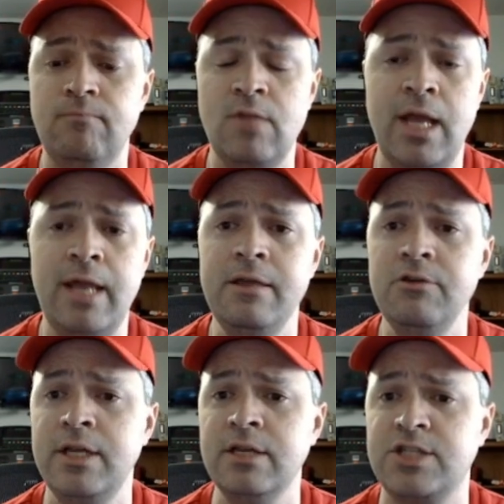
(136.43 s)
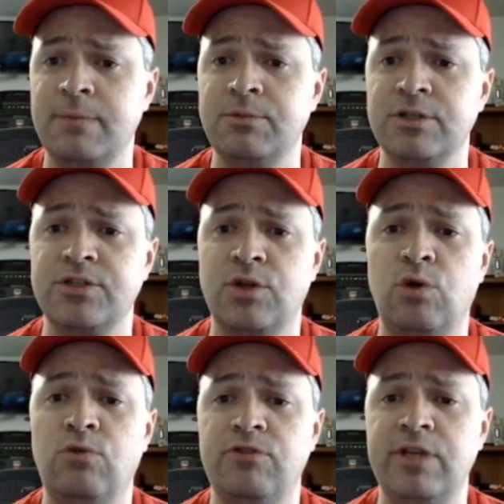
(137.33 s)
and they're an interceptor, so
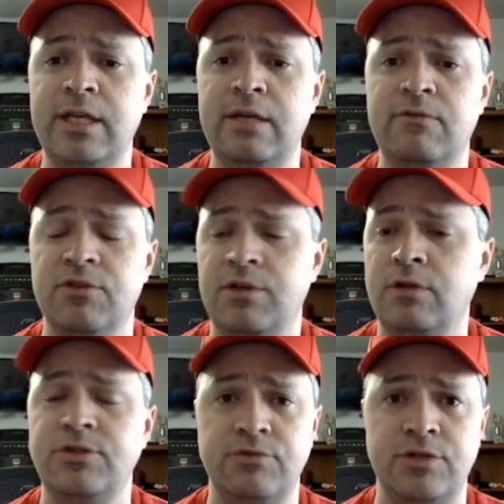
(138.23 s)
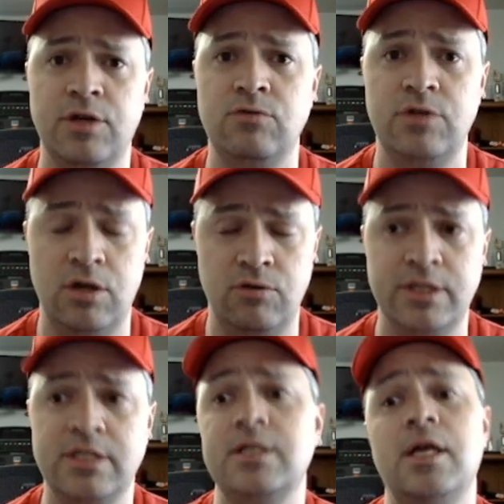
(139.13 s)
hopefully for those who don't know,
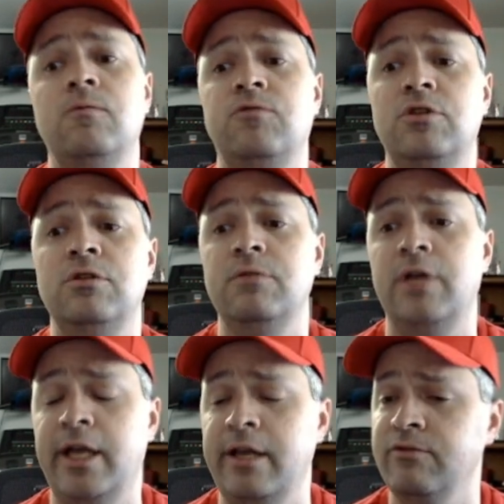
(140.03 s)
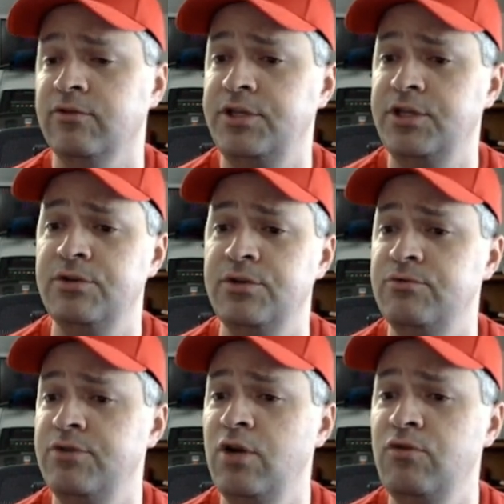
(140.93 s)
this is helpful. And for you
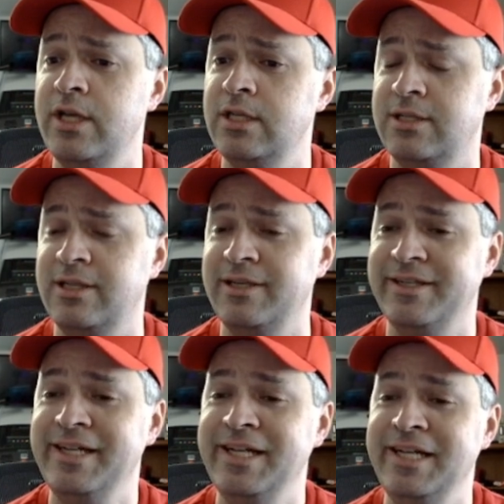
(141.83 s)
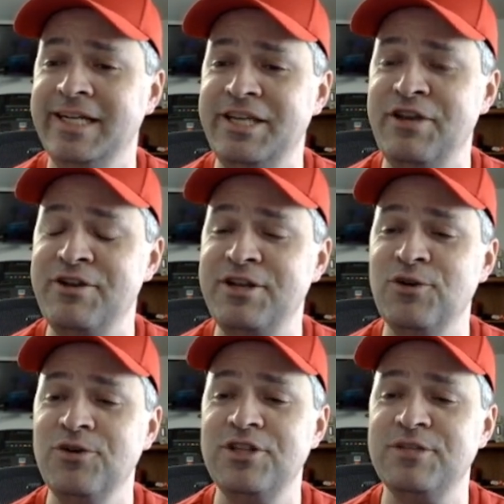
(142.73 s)
who know this, you can
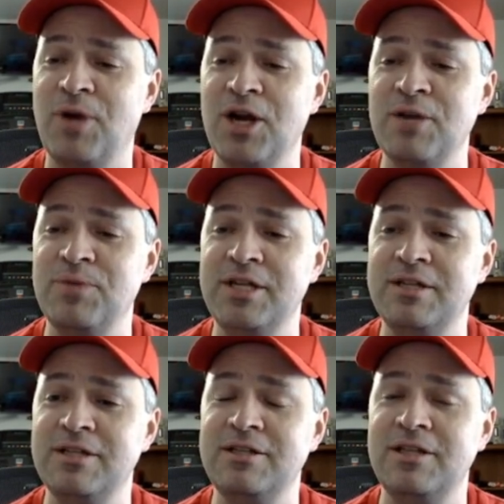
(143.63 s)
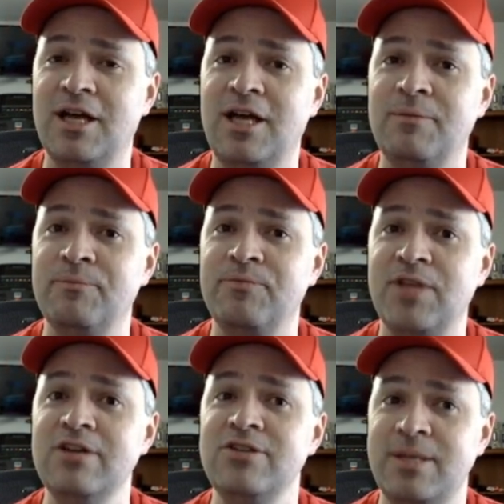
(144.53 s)
ignore this part, but
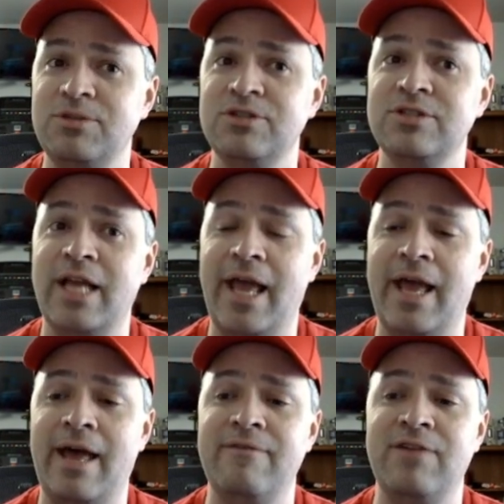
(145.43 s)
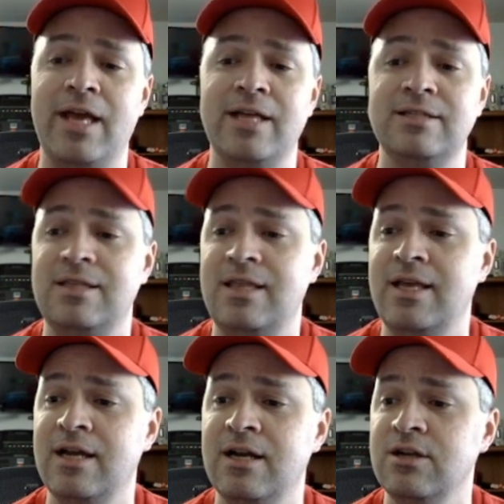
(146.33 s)
interceptors have as
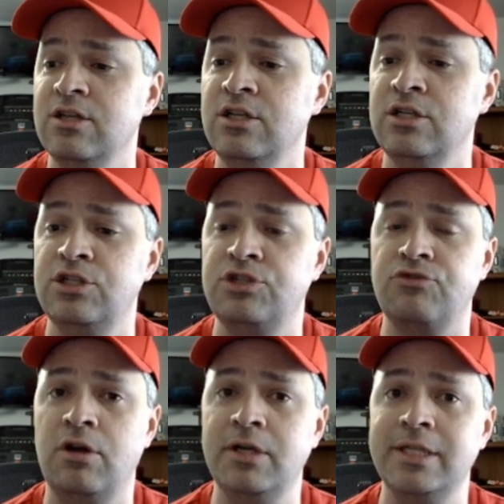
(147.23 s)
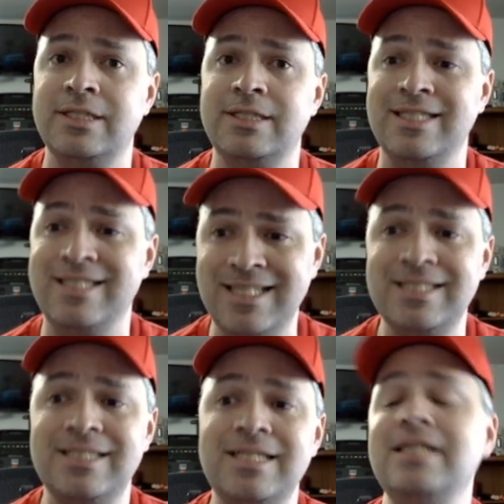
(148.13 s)
their strongest
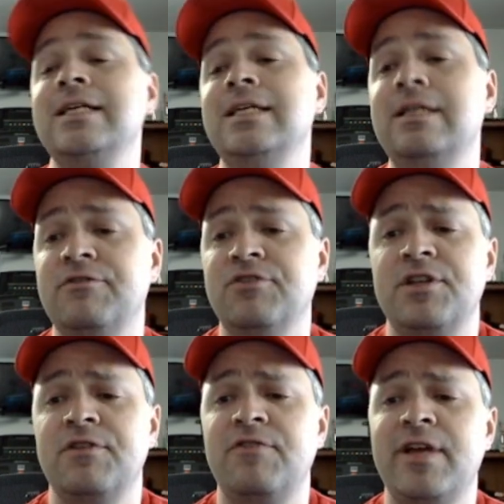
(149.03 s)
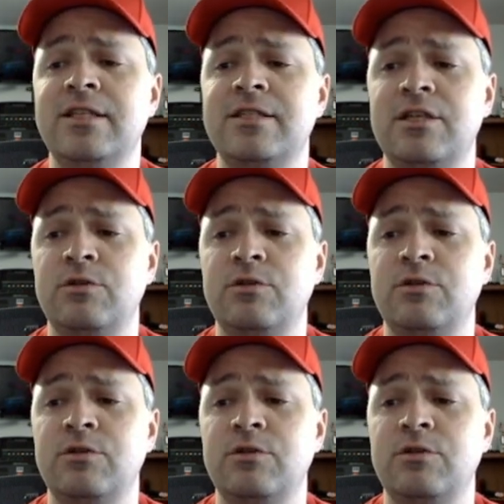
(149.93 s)
statistic for defense dodge.